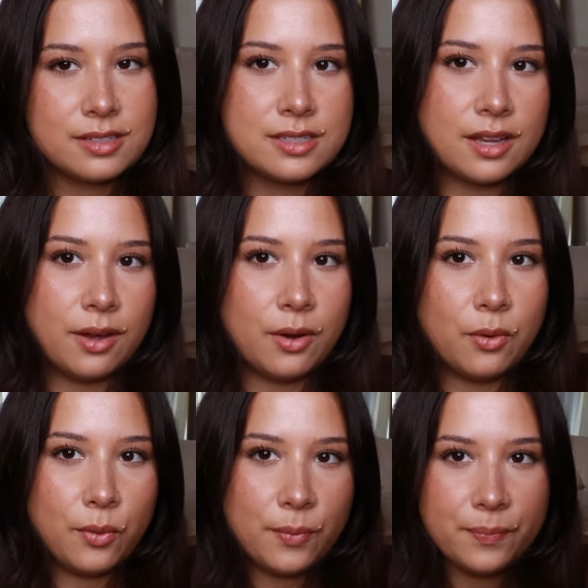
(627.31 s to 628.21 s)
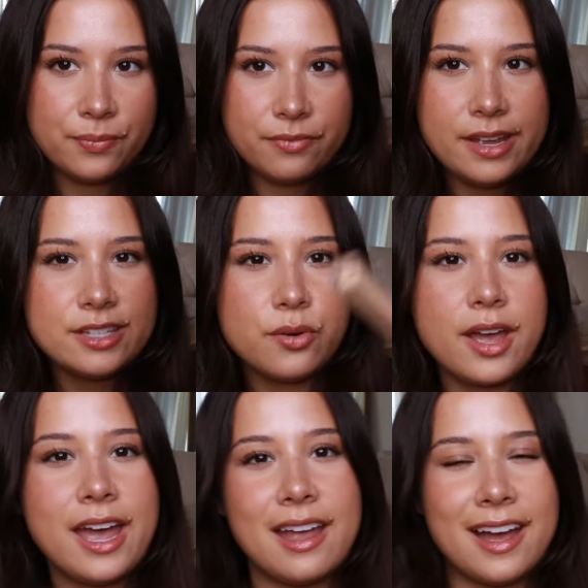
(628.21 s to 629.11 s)
So it's
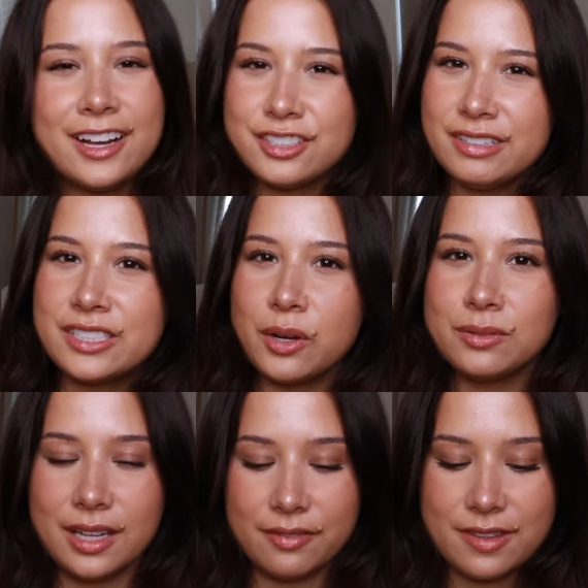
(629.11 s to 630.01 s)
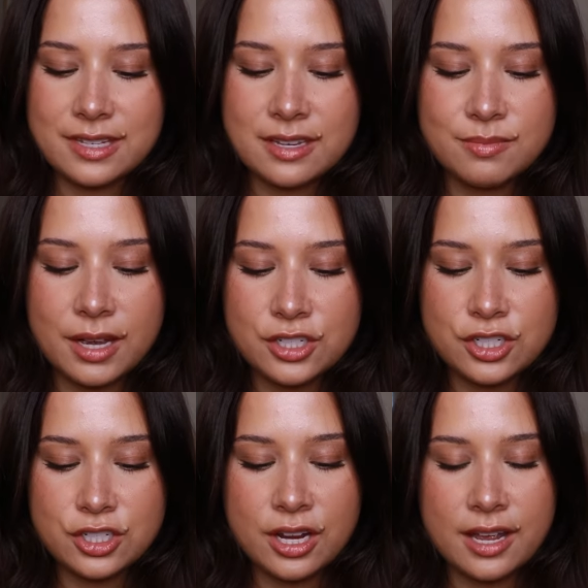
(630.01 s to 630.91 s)
okay. I actually don't love this as
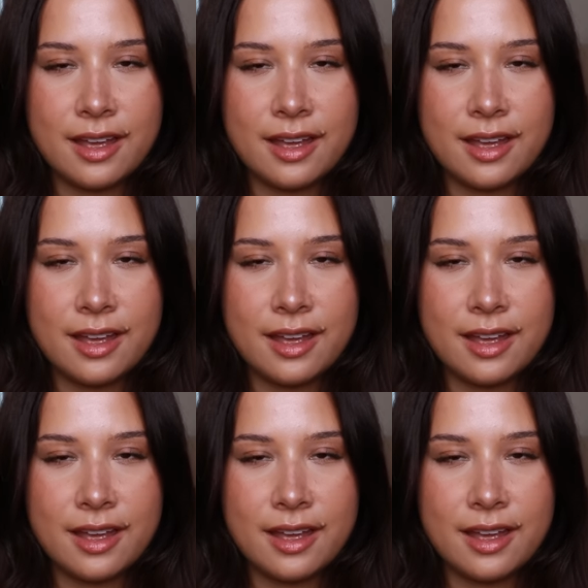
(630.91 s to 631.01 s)
much